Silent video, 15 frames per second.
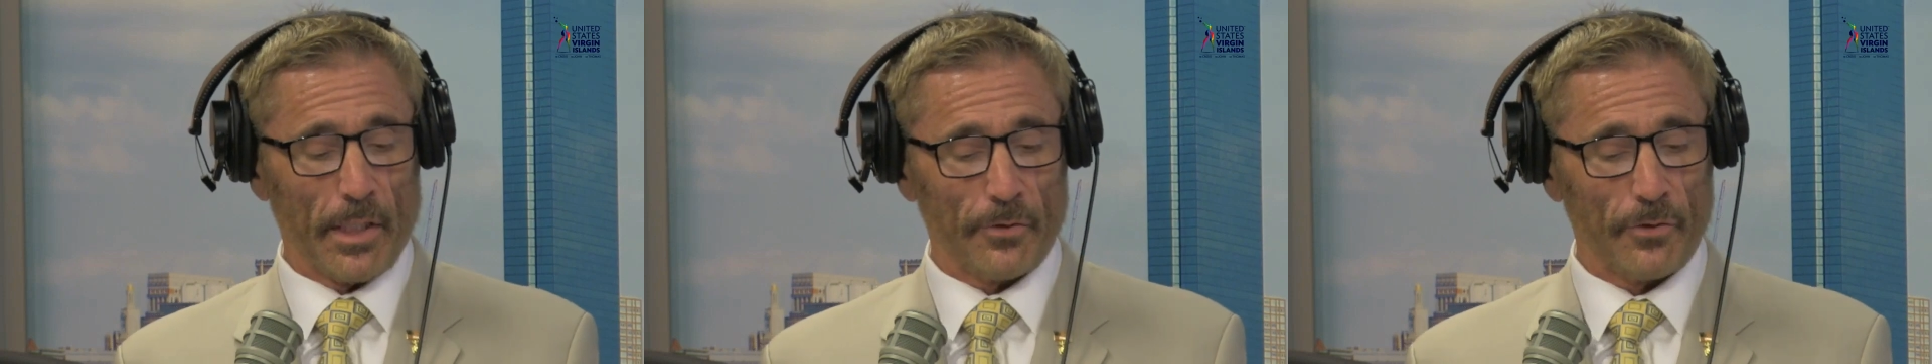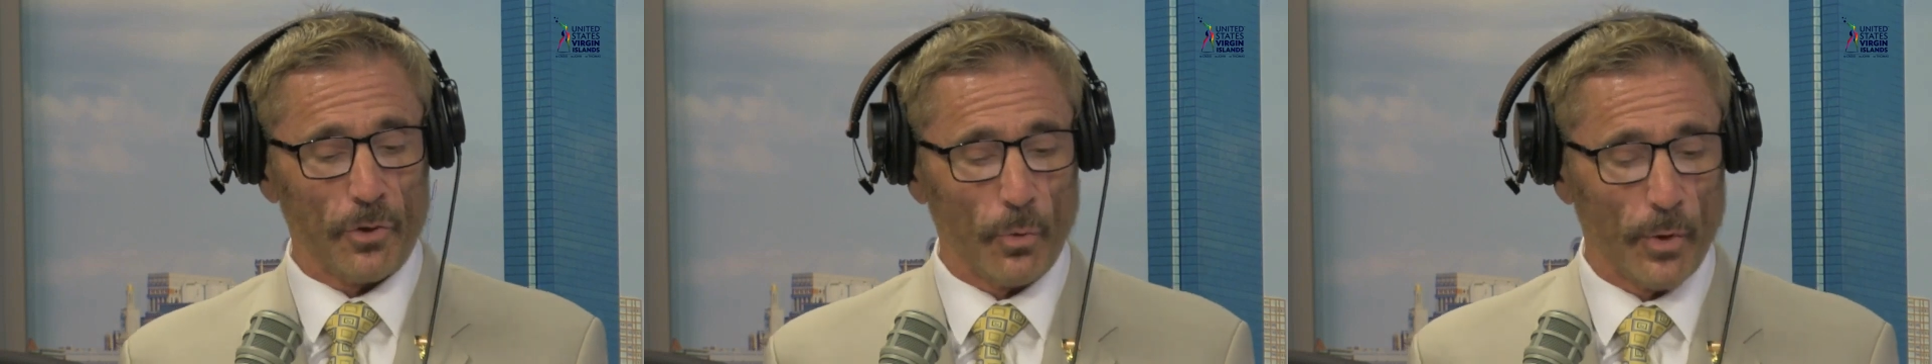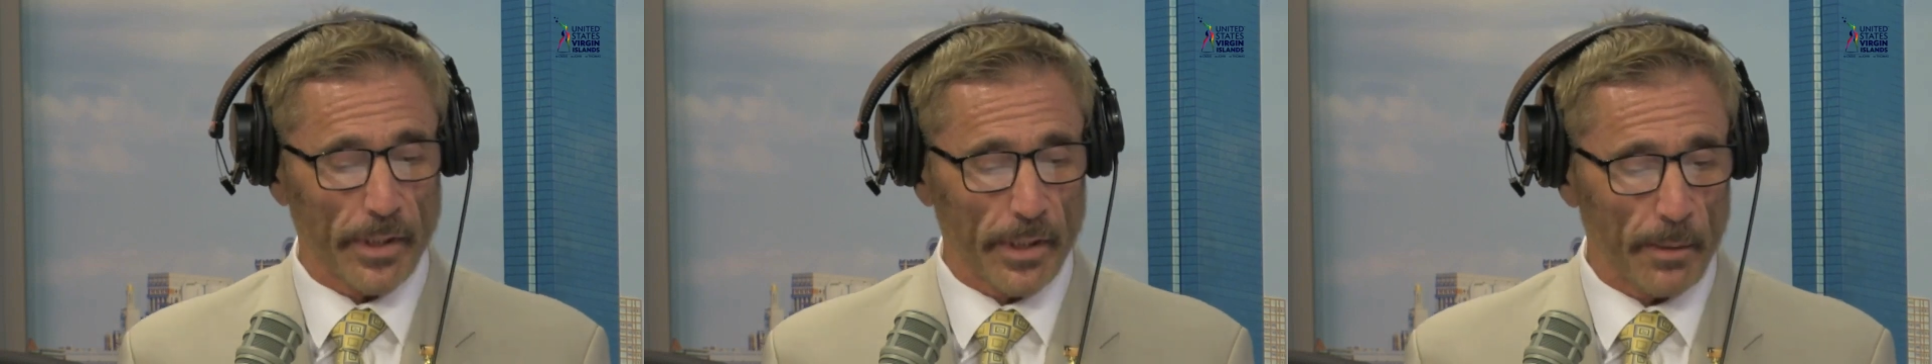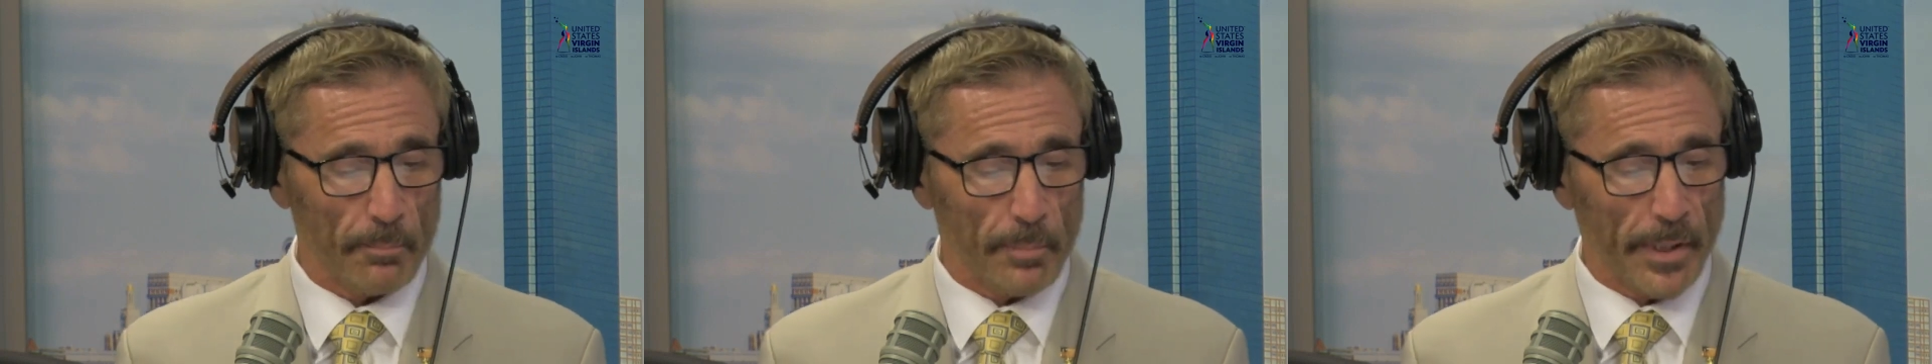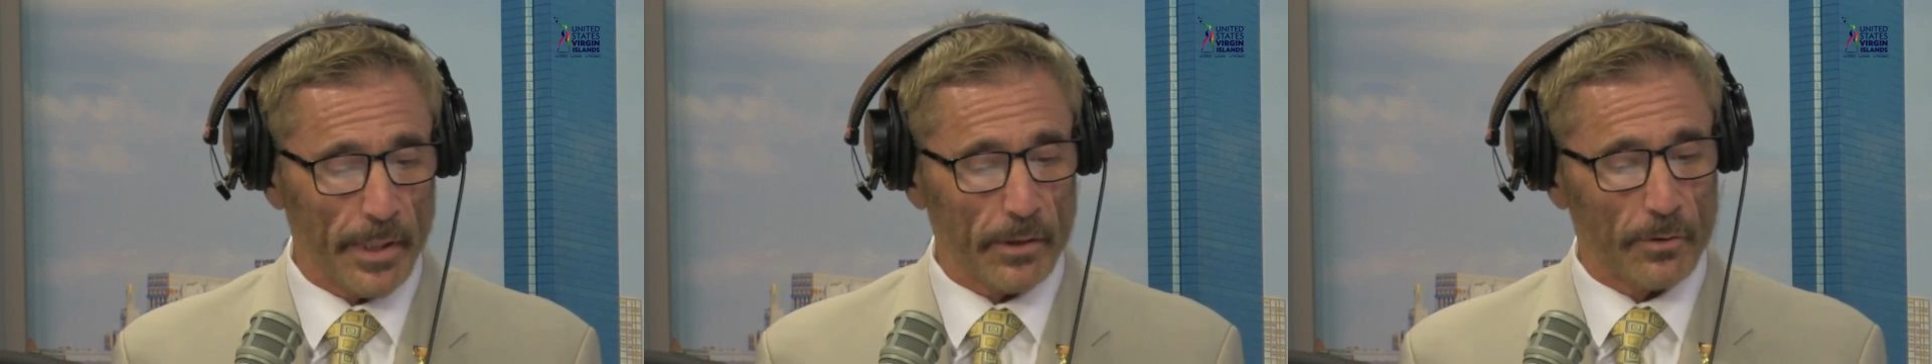doing a
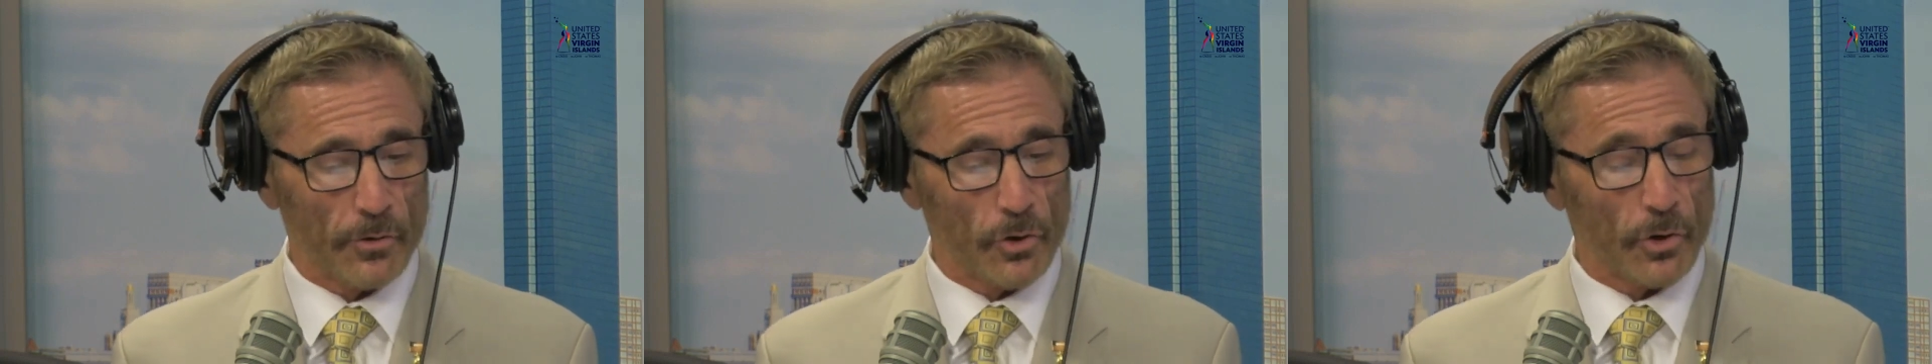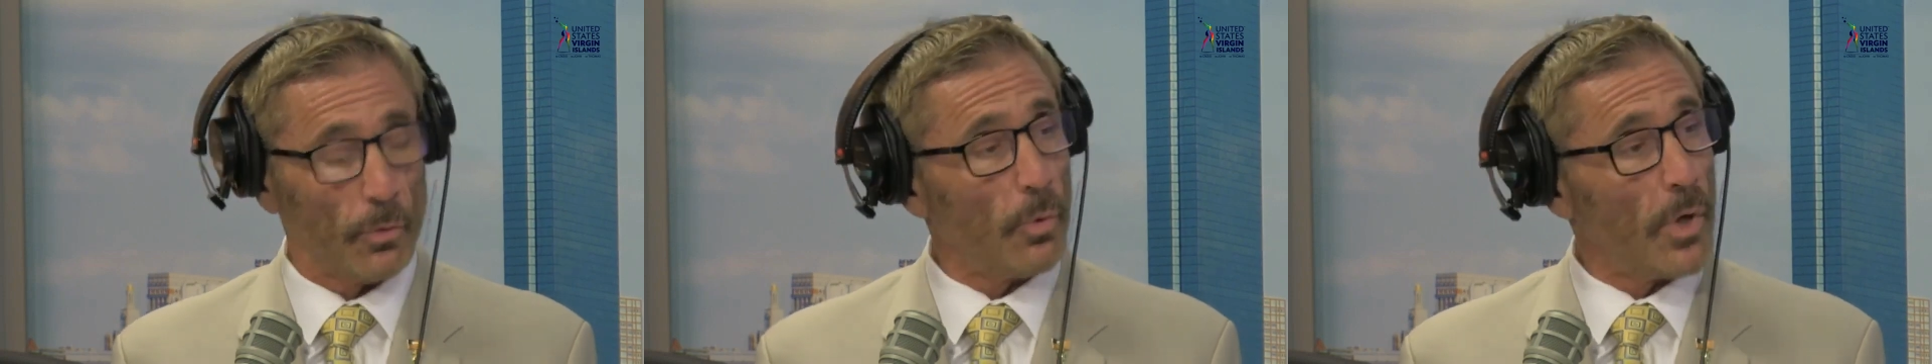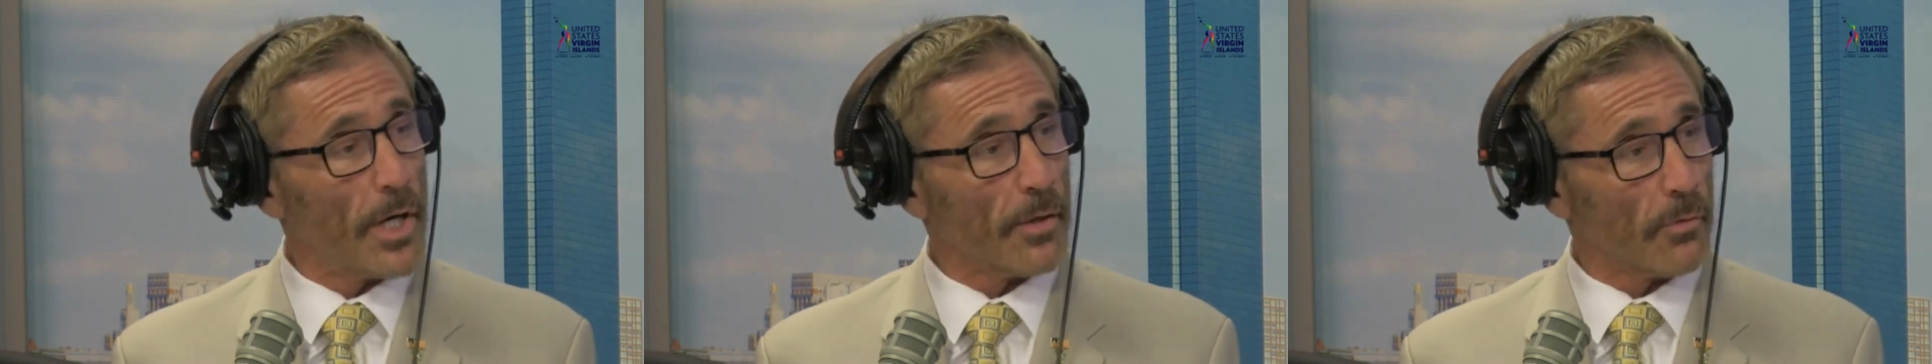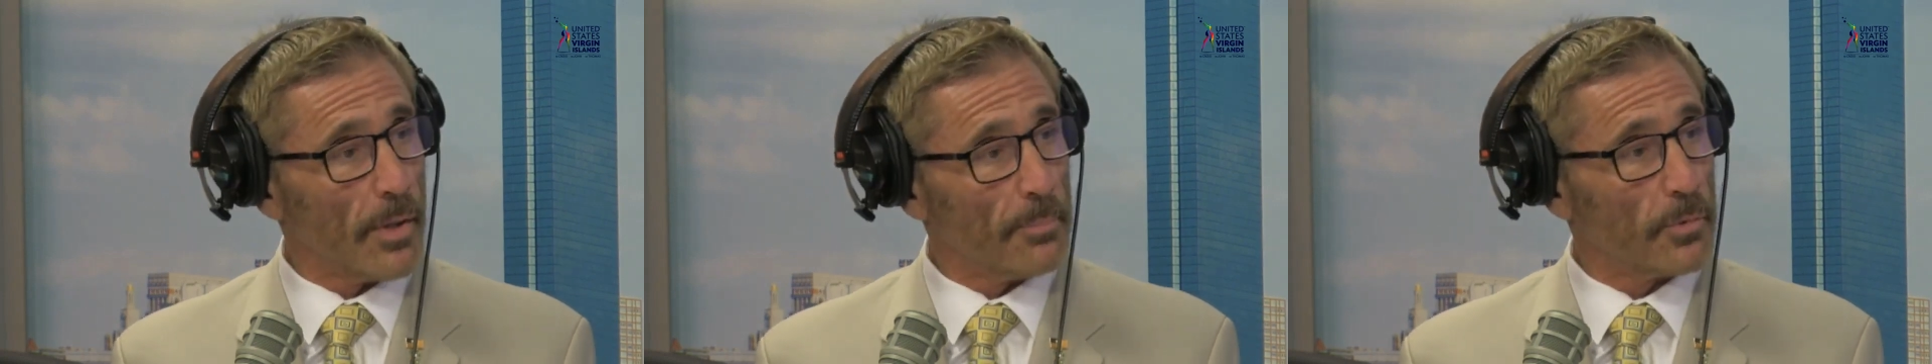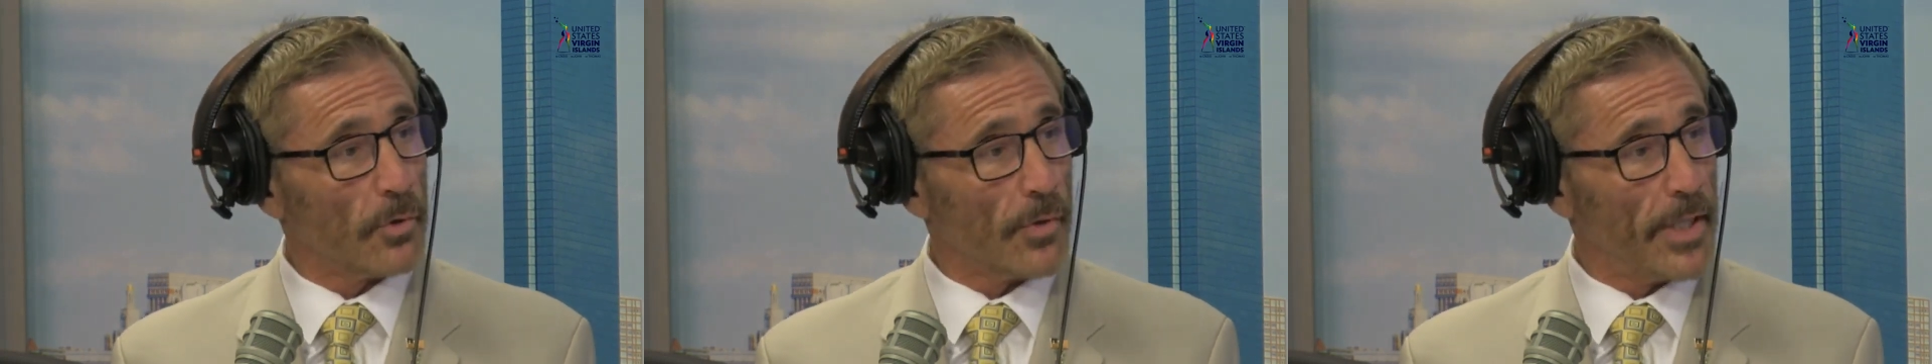big chill water
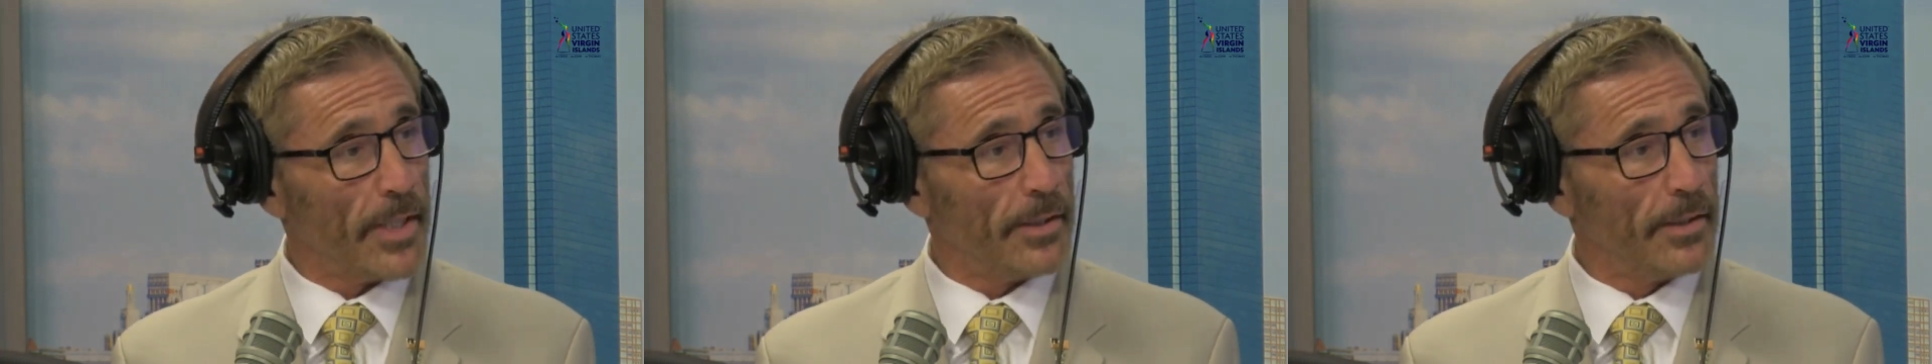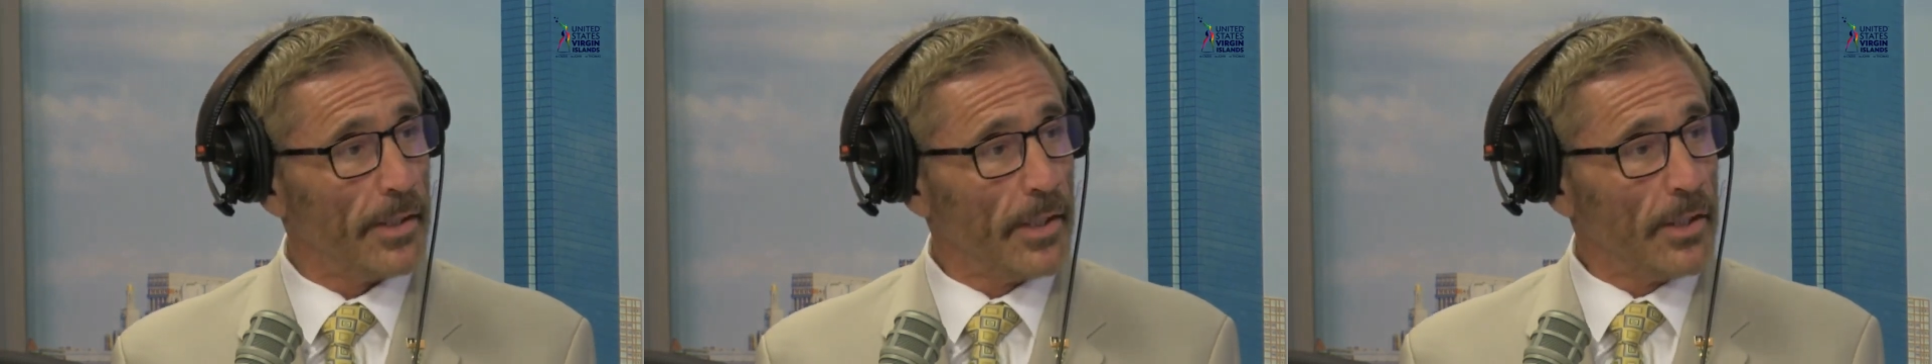upgrade.